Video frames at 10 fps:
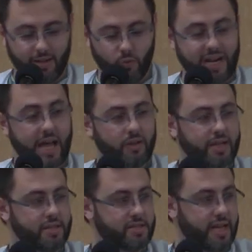
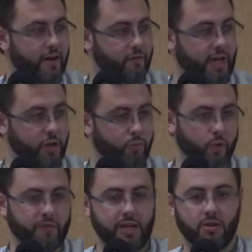Reality itself can you
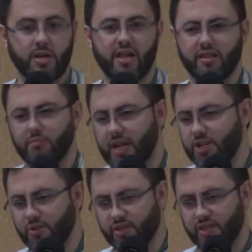prove that you're not in the
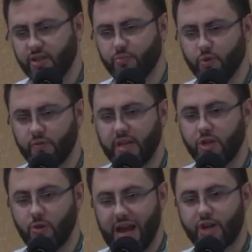matrix? Can you prove that
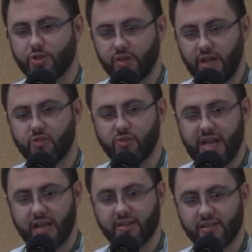you're actually in
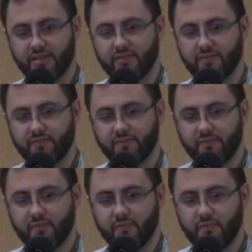reality?
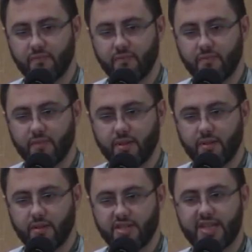
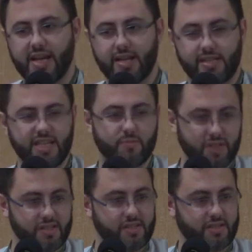The
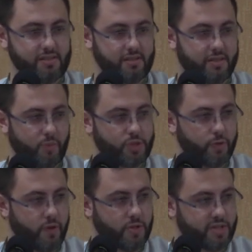scientismist, the person
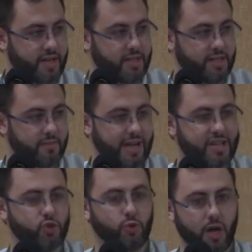who follows scientism,
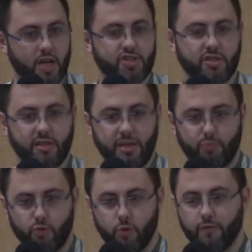has to constantly
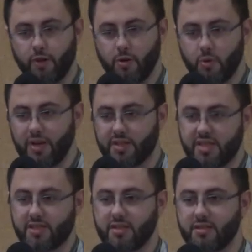prove their own
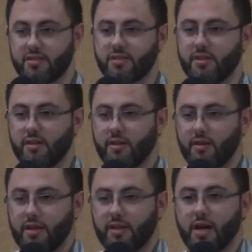existence
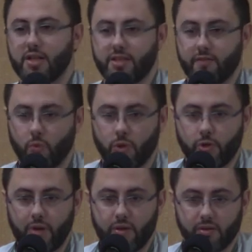and the content of the world
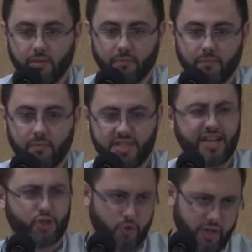around them. Is that
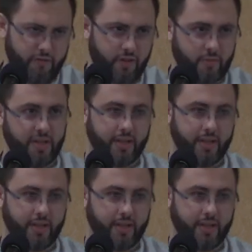a tree in front of me?